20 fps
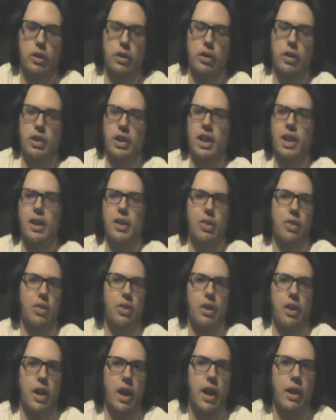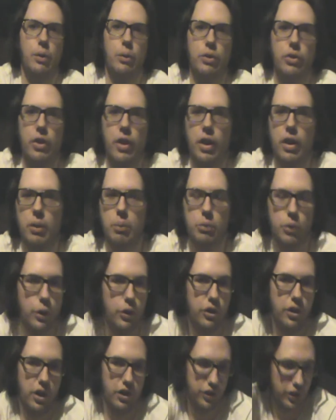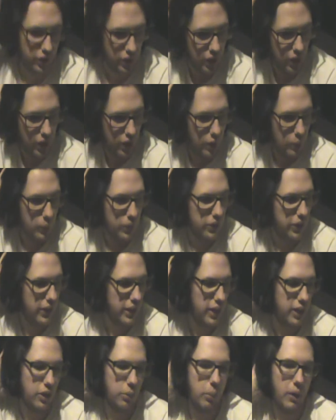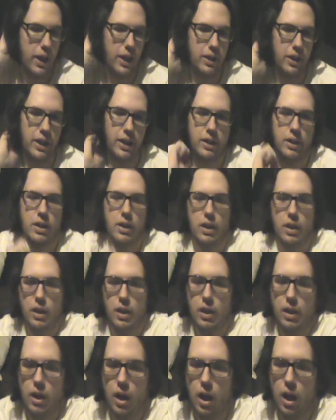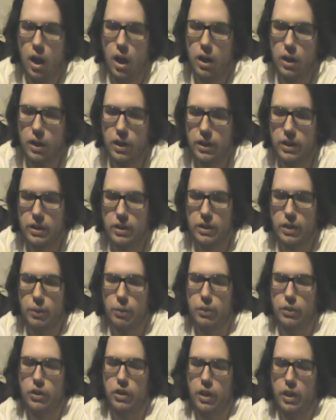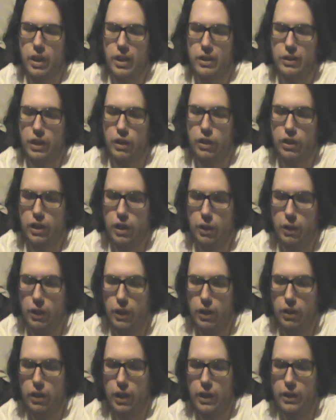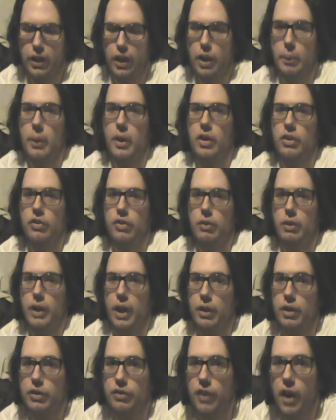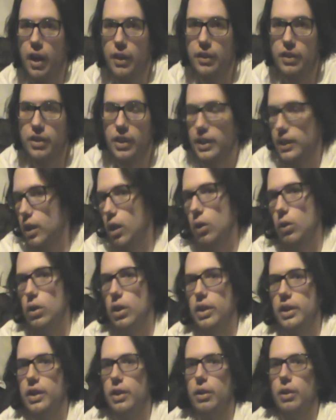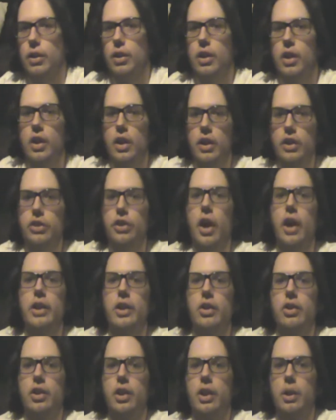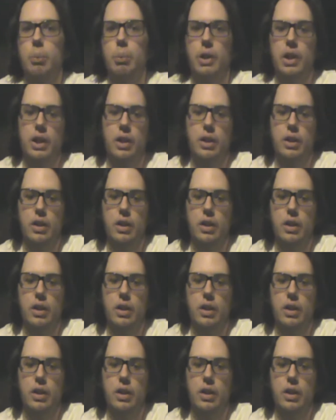Keith, the guy who's the drill sergeant, was thinking in his mind like, oh look, he's like talking about Aaron's father. He's like, oh look, your son is gonna be